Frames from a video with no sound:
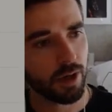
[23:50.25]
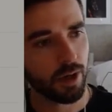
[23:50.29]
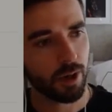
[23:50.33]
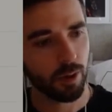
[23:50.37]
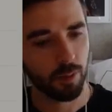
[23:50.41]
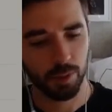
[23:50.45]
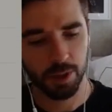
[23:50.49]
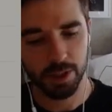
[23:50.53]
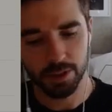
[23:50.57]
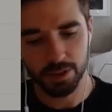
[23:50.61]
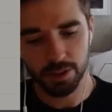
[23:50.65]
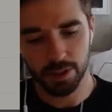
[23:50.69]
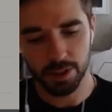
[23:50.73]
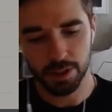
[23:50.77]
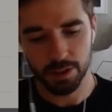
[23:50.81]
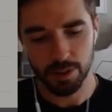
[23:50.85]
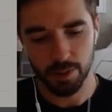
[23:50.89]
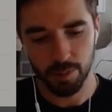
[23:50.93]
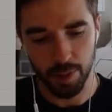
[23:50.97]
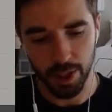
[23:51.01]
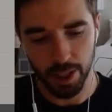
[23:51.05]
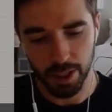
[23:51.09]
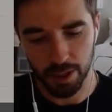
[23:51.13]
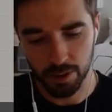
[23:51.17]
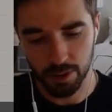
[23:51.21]
we just need to
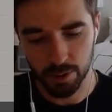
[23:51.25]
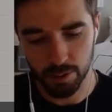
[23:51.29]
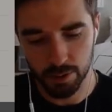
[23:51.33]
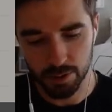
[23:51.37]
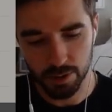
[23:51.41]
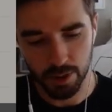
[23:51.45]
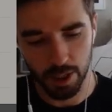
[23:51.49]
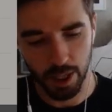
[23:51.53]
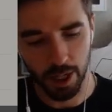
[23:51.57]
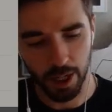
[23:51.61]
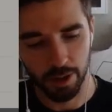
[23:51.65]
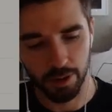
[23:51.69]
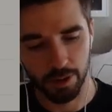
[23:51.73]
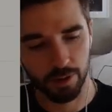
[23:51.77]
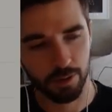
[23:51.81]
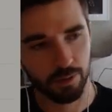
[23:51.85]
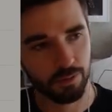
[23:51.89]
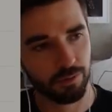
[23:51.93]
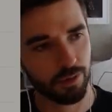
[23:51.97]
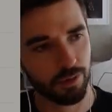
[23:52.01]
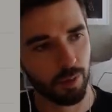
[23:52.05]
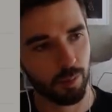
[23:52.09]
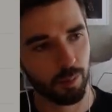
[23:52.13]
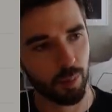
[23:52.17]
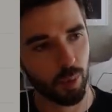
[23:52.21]
make a new slider
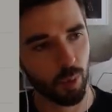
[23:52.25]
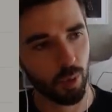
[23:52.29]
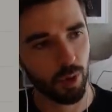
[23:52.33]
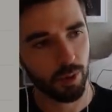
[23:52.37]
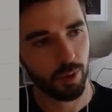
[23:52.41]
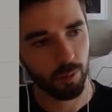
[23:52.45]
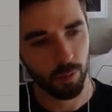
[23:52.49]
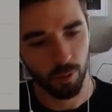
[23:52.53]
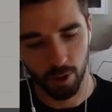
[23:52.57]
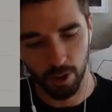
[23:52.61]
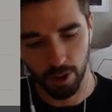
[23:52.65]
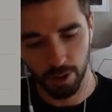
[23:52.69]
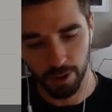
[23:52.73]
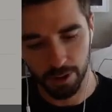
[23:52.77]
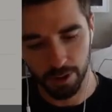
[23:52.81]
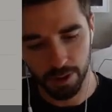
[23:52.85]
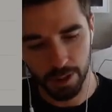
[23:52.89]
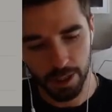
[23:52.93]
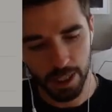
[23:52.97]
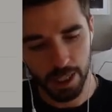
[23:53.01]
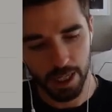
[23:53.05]
from 0.1,